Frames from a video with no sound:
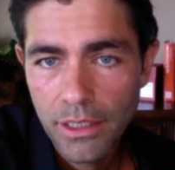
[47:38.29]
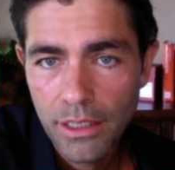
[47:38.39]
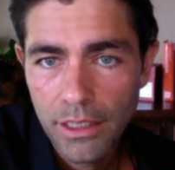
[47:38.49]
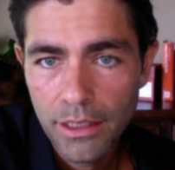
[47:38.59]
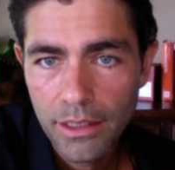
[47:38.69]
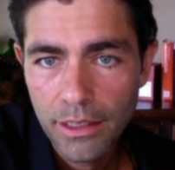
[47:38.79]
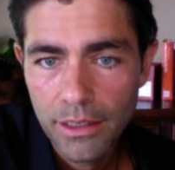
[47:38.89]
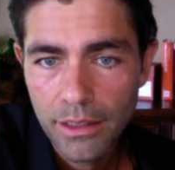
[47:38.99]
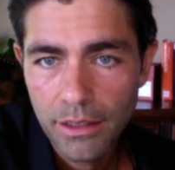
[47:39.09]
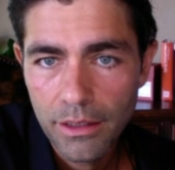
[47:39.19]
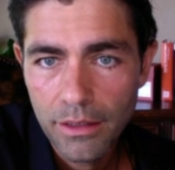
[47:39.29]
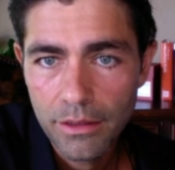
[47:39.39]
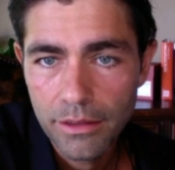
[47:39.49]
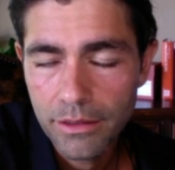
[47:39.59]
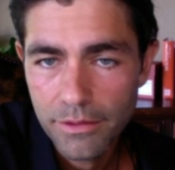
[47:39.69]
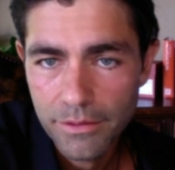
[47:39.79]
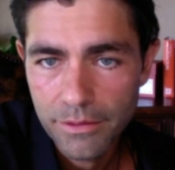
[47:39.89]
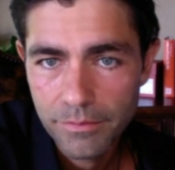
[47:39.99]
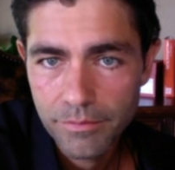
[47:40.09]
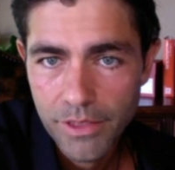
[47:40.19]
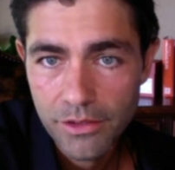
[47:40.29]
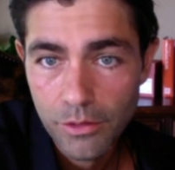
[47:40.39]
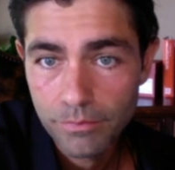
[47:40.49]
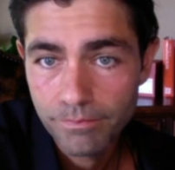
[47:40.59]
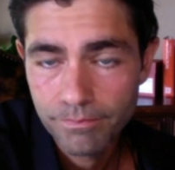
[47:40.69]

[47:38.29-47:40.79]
uh, uh, is is our